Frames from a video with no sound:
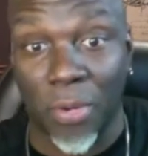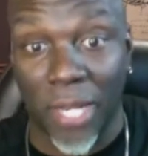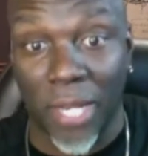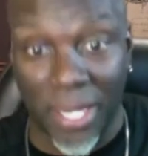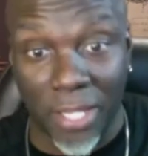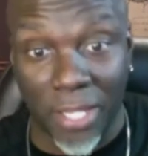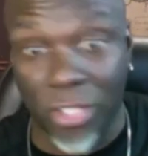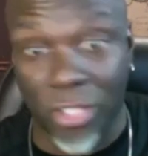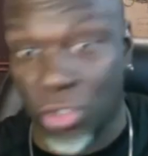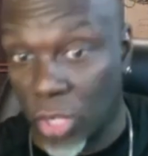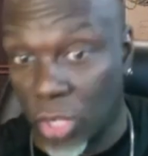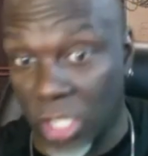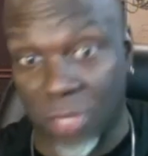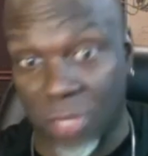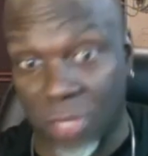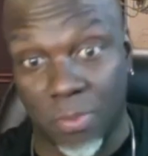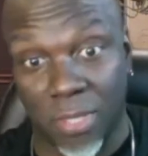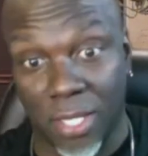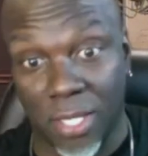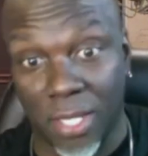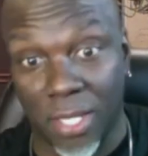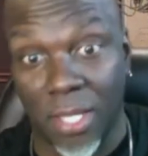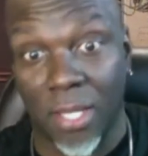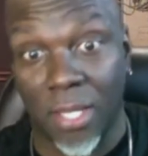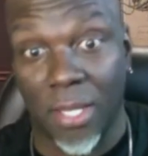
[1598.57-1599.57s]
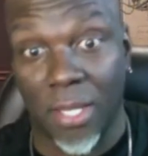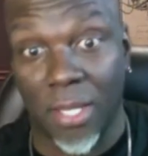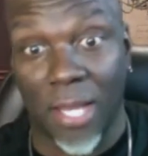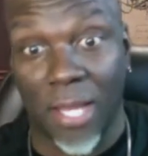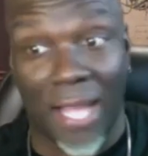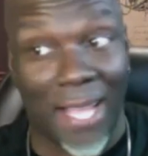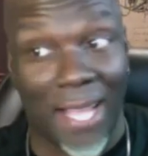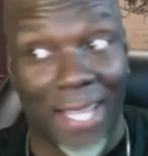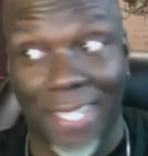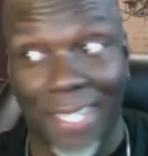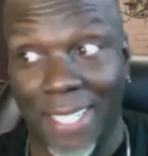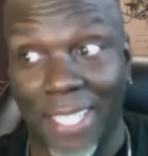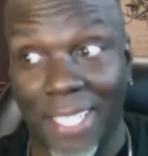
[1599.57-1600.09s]
And, and trust me,
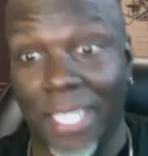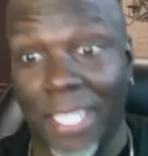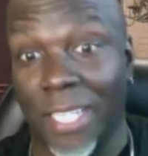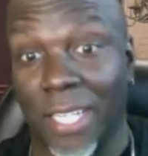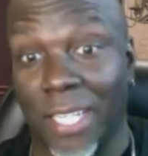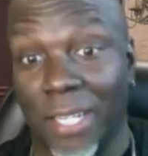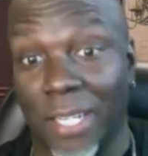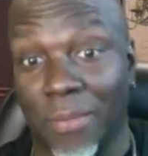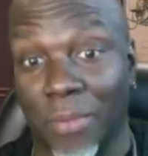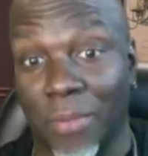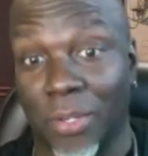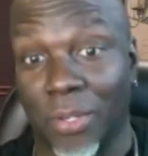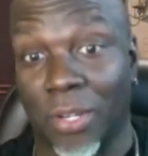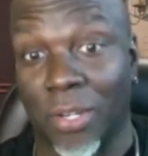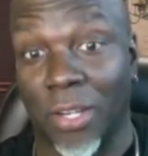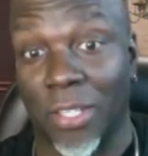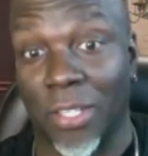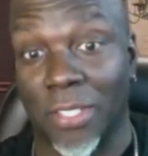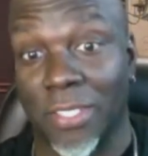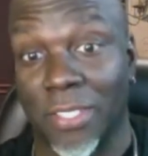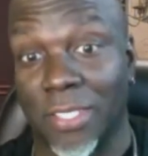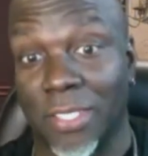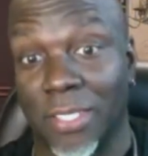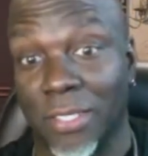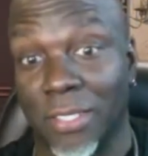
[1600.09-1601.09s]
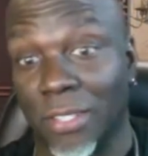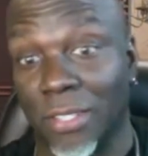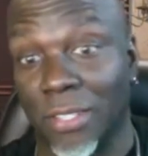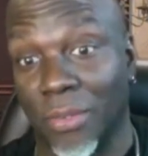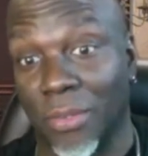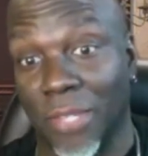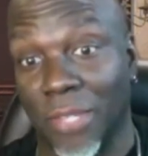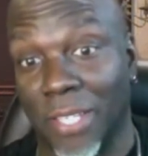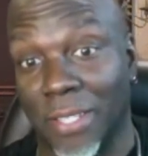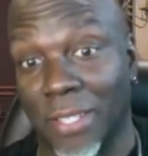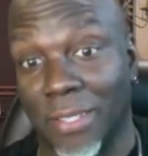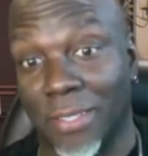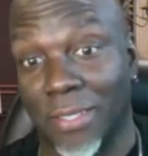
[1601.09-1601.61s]
I needed it because, you know,